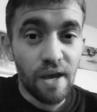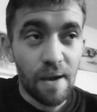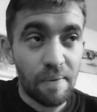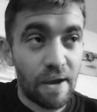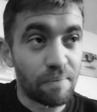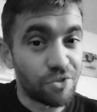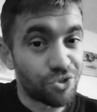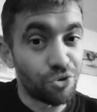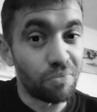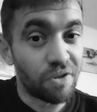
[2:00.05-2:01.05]
I'm
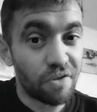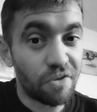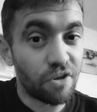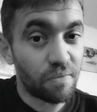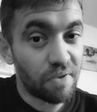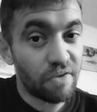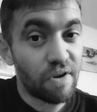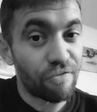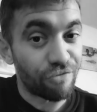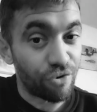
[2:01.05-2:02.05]
assuming that they're gonna be
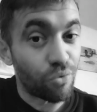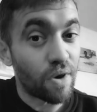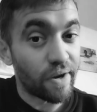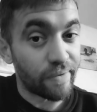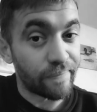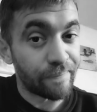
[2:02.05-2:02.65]
around for a while.